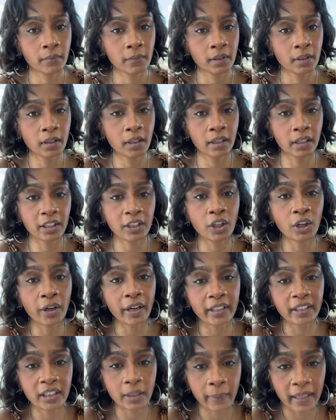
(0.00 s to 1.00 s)
Look,
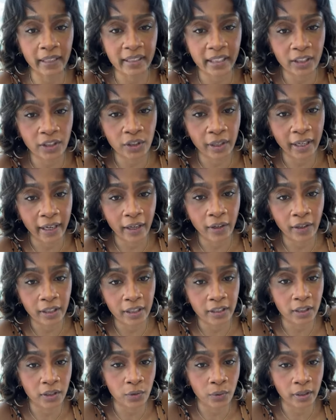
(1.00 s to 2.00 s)
your somebody said your
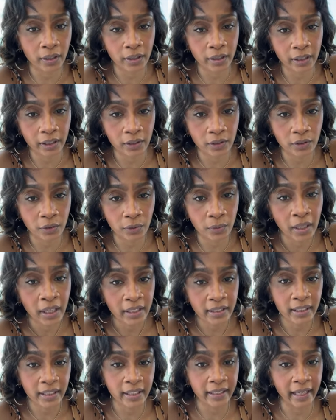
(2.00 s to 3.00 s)
arrogance is going to lead you
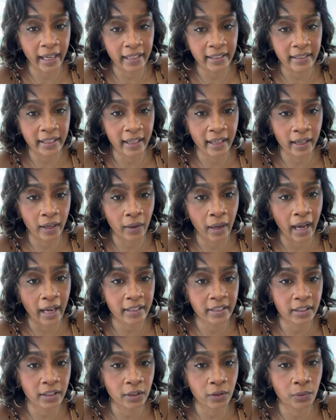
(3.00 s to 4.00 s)
to the gates of hell.
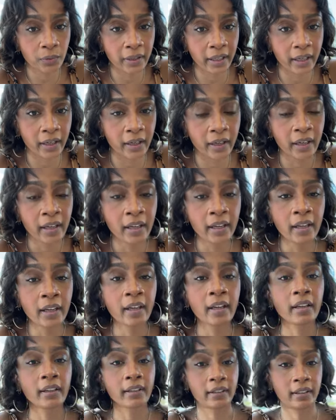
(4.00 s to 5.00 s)
I see you there.
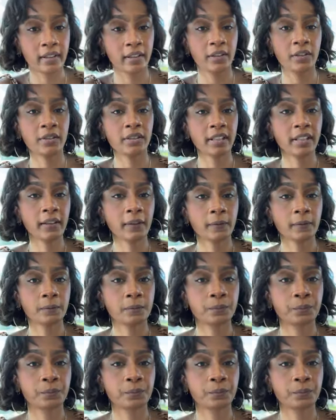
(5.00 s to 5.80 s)
You see?